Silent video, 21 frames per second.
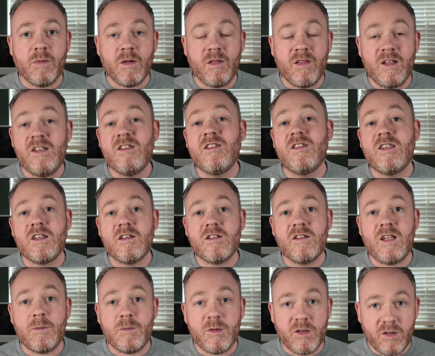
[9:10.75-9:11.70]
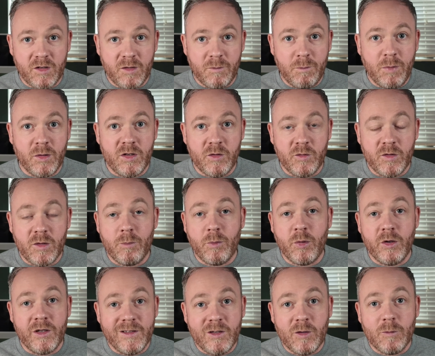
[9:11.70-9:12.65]
but these 6 steps are going to put you in a
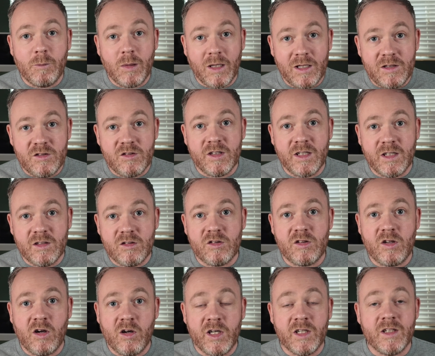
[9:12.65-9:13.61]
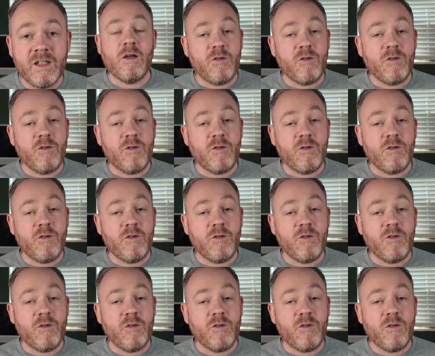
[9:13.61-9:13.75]
pretty good place to get started.